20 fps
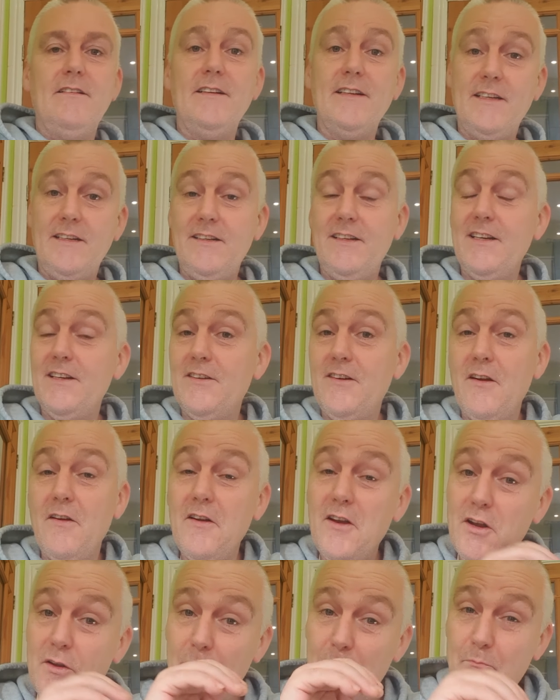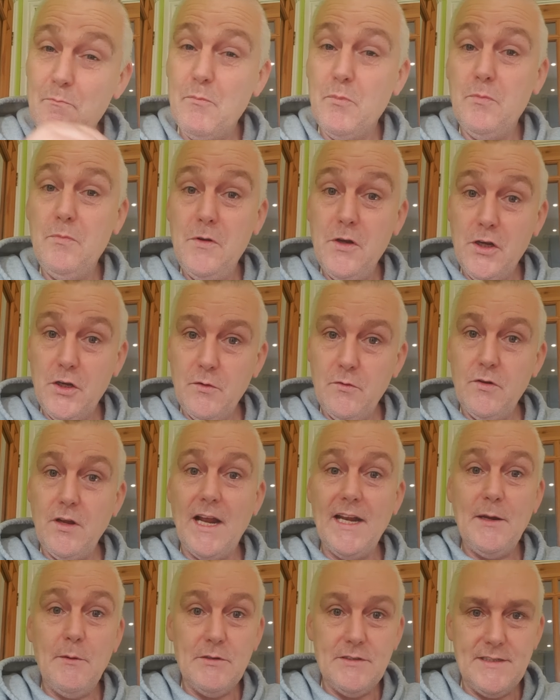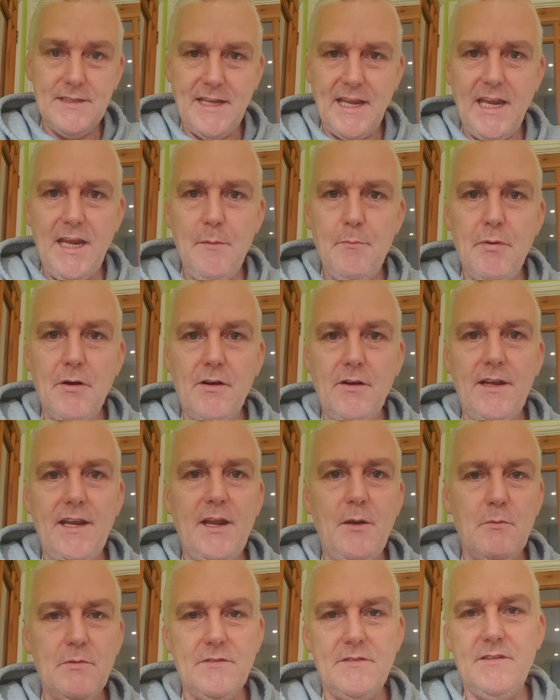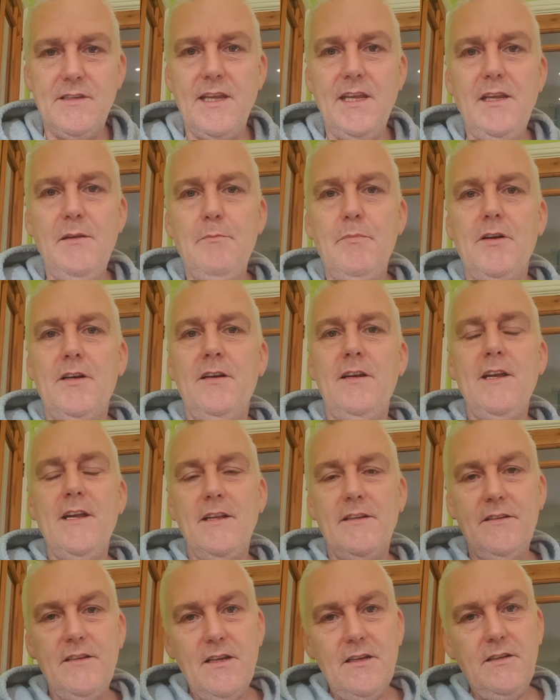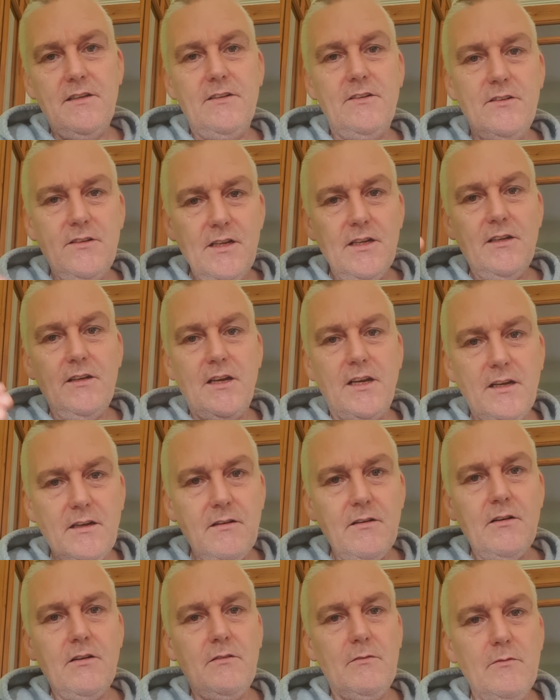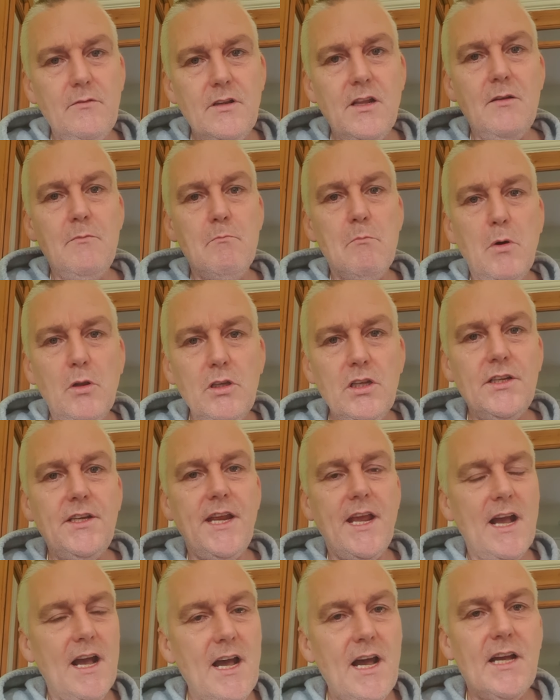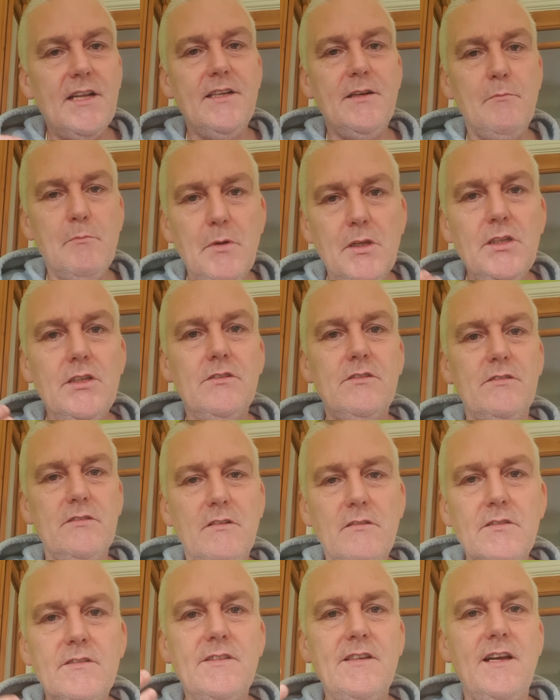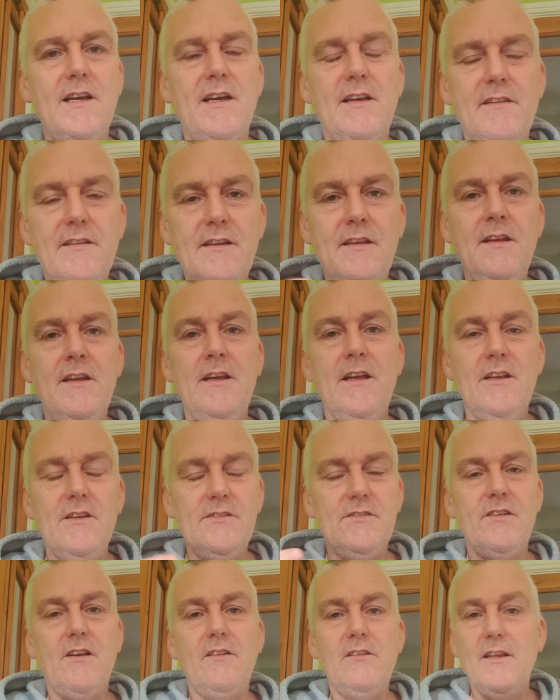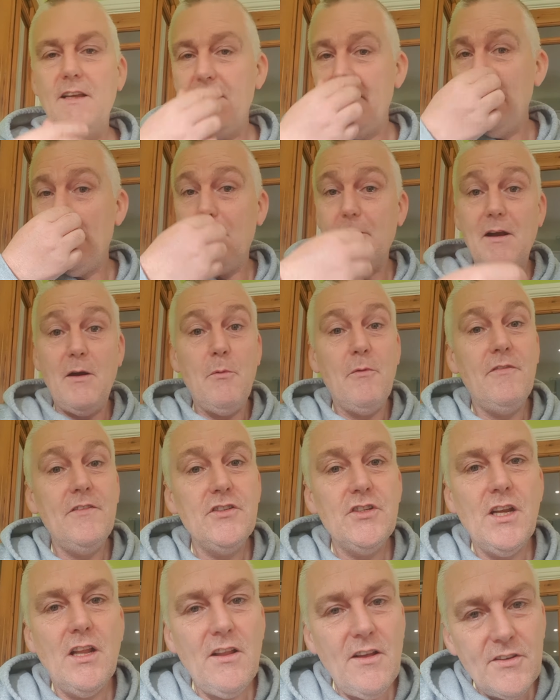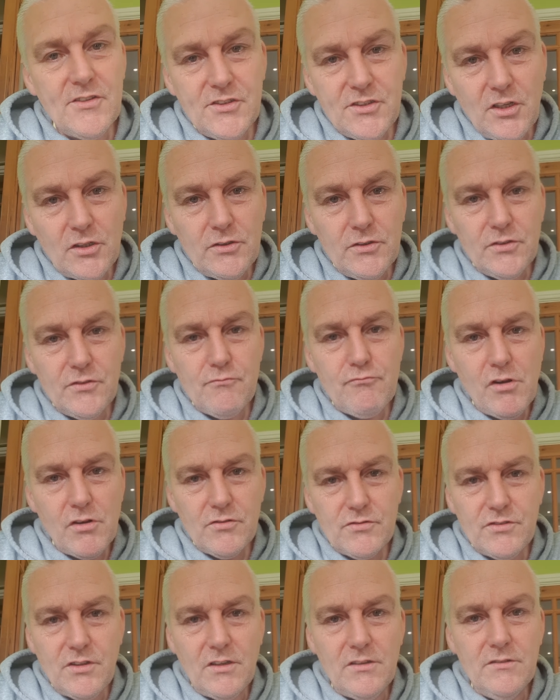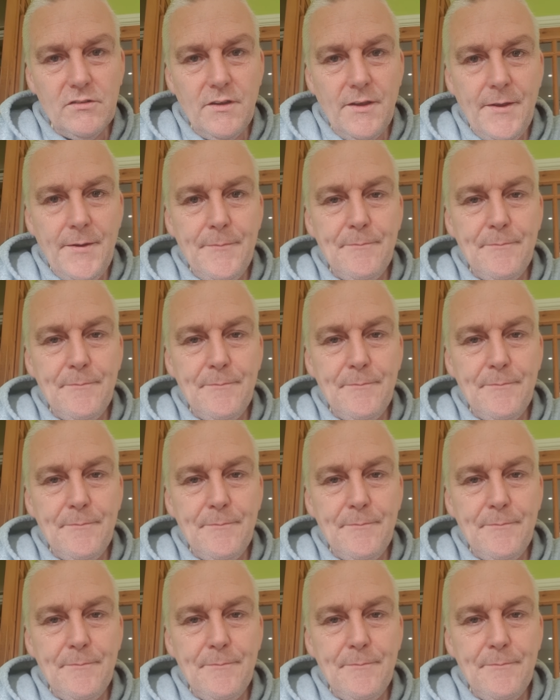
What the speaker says: it was deeper. It was deeper. They'd mullered it out, they'd mullered salt out of the salt. I was fishing a lot of salt, rock salt.